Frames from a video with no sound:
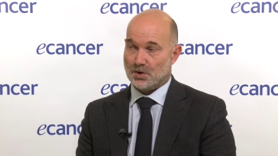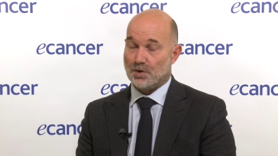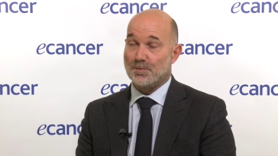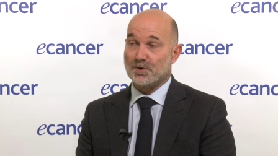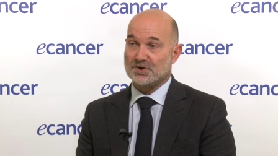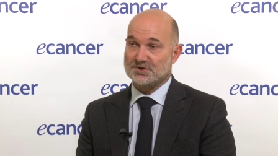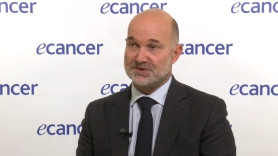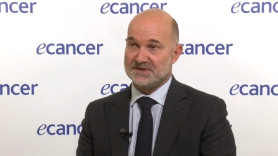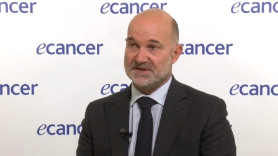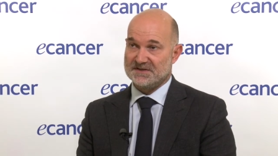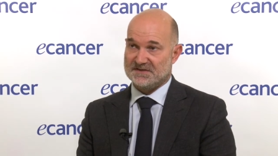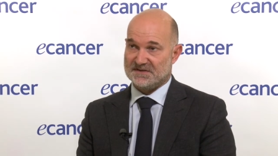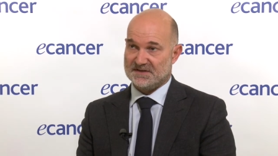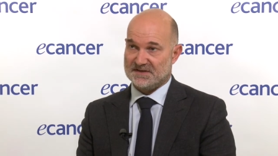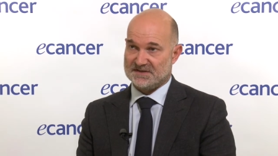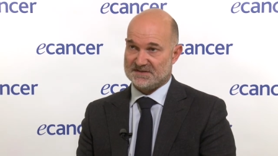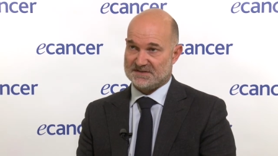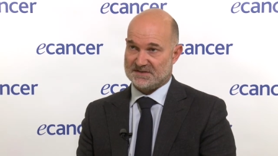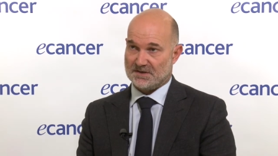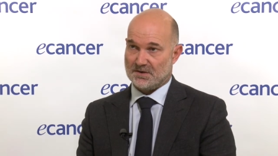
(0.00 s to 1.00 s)

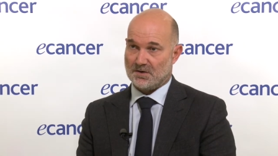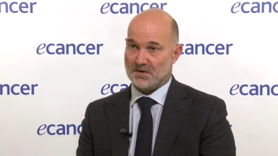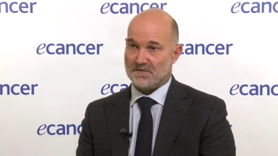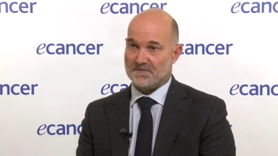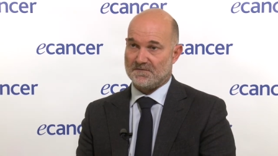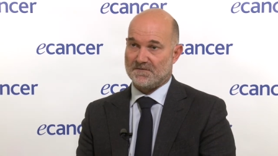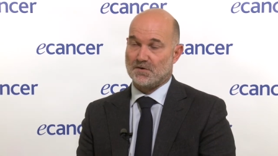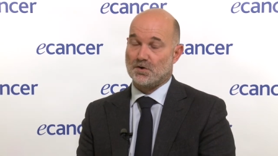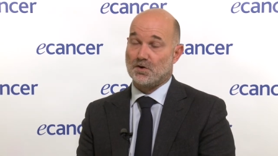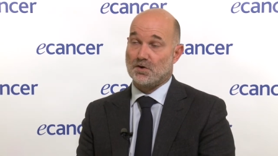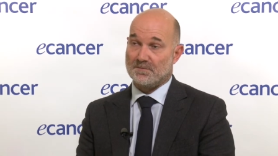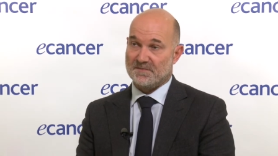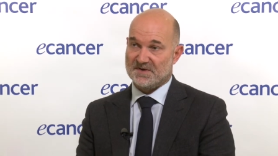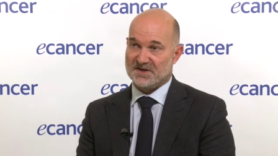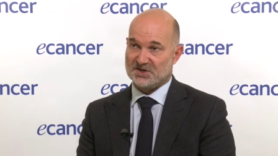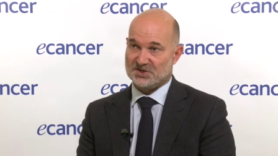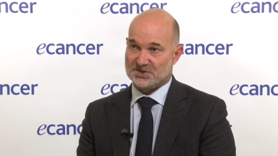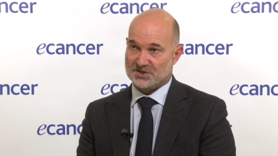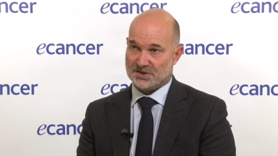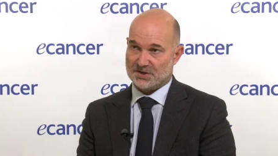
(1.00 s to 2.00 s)
opportunities of
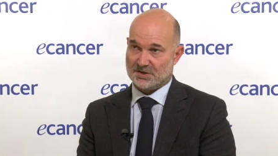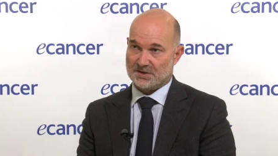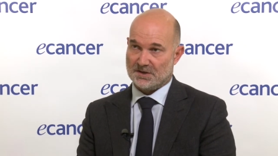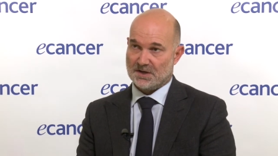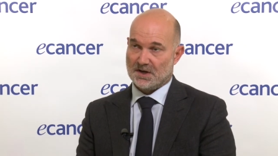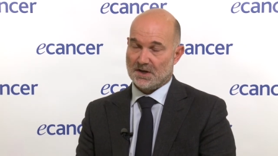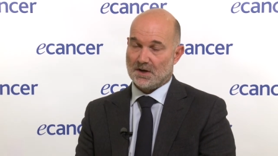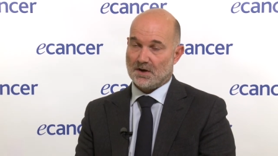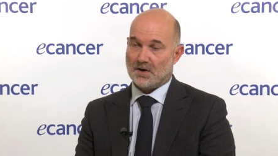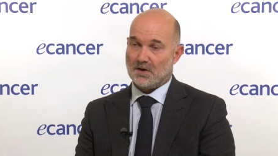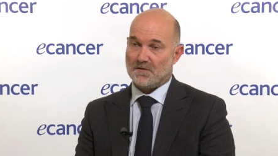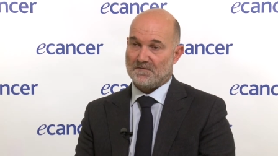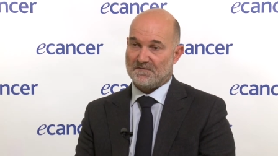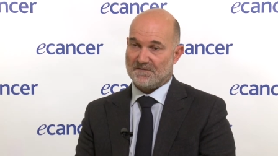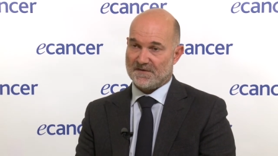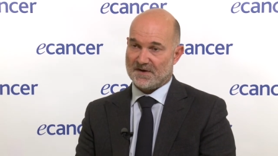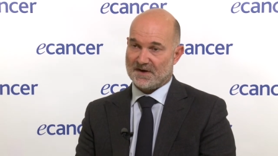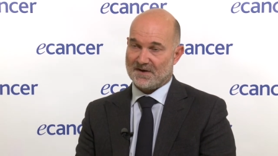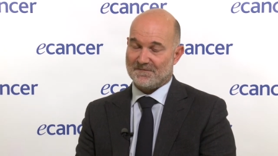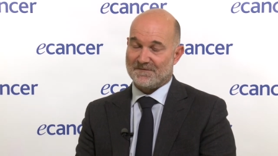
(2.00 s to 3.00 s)
combination of
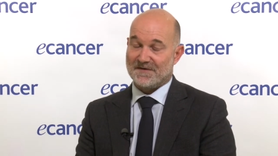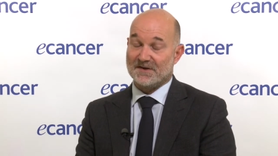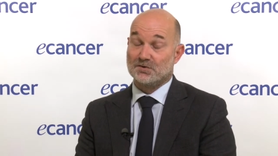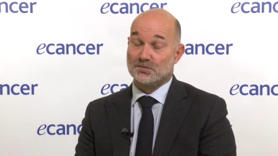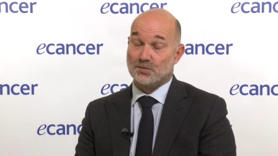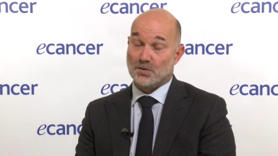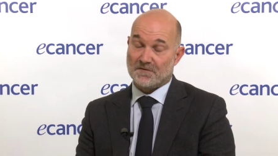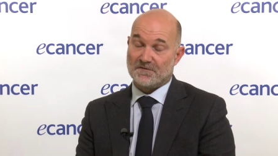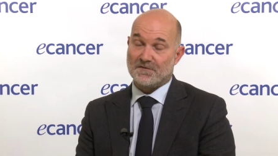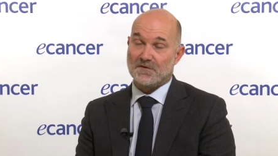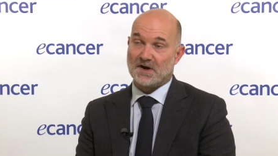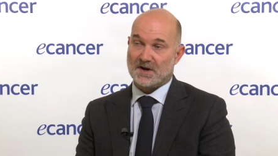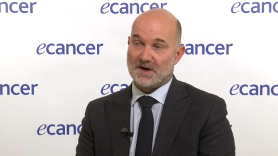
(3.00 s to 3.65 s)
uh, to offer